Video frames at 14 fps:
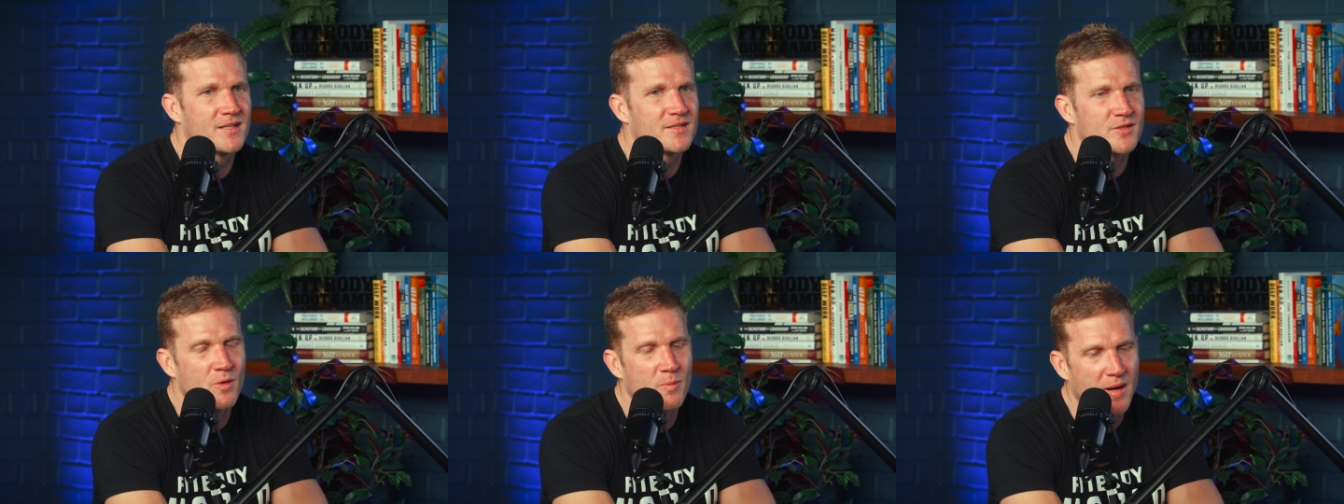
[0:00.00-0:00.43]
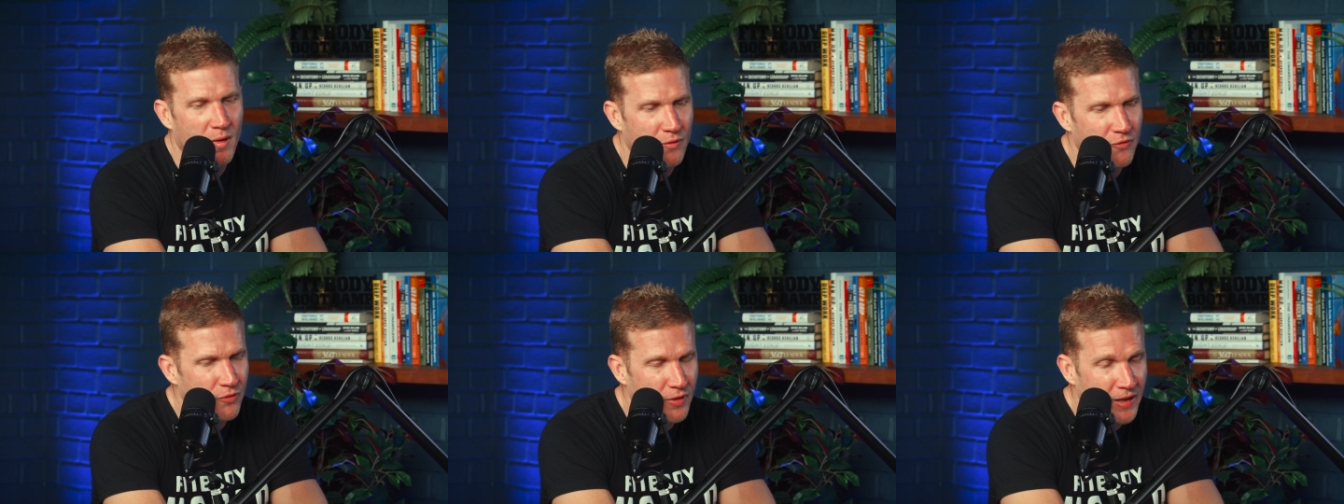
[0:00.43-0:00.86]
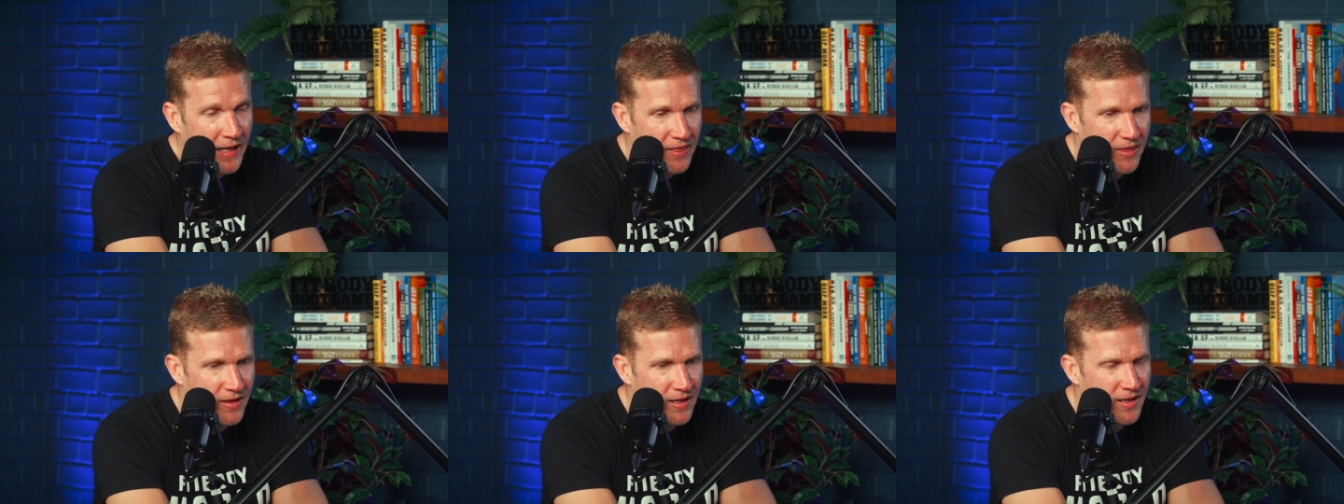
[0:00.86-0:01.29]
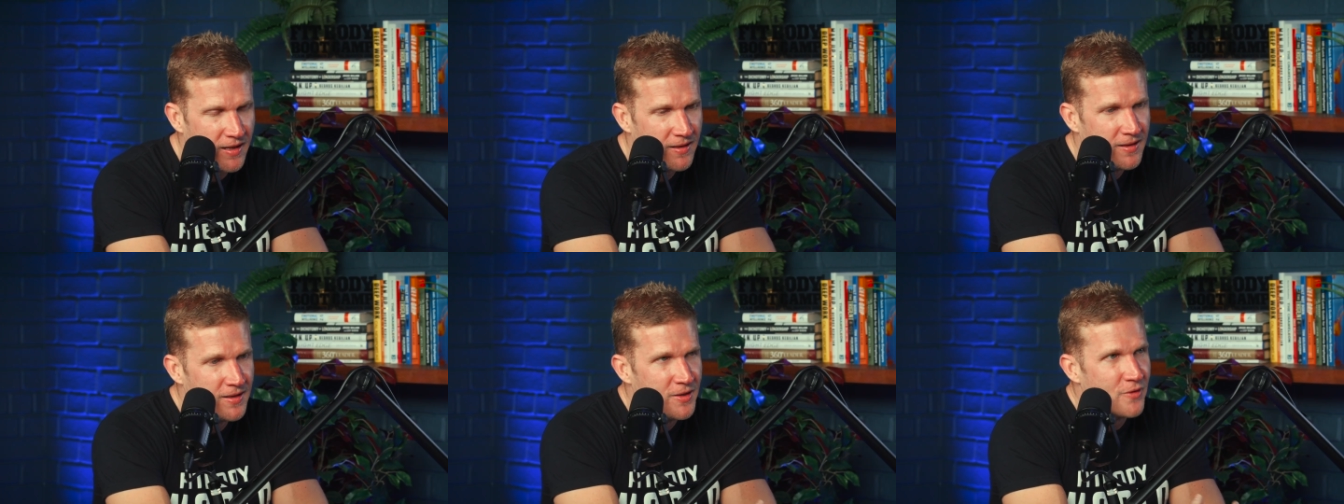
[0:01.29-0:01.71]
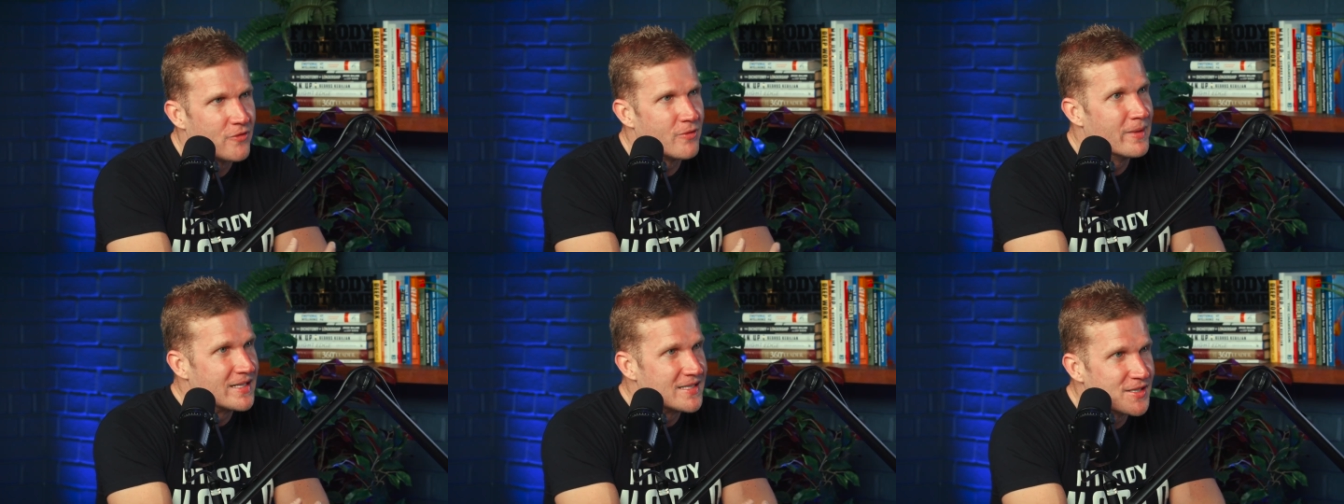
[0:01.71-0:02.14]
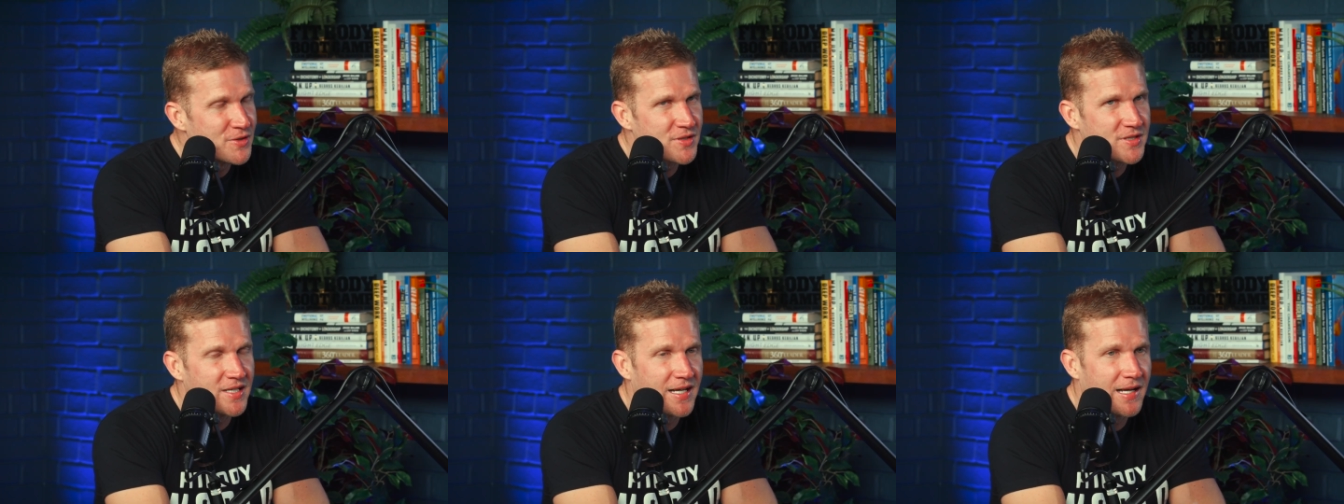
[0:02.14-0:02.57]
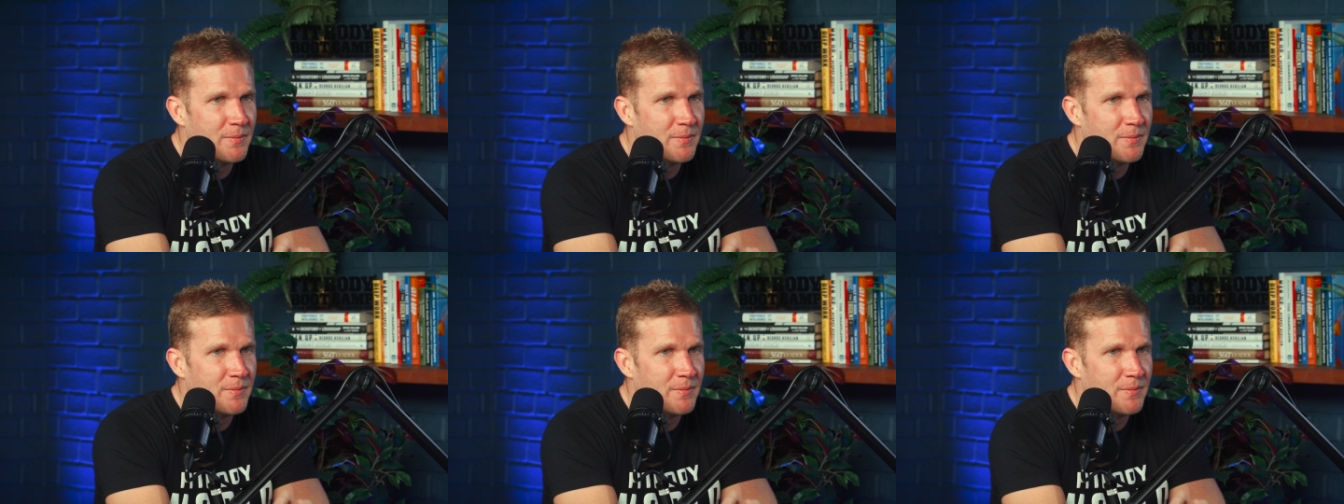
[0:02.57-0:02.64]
That's so powerful. Right? I think for me, it's interesting.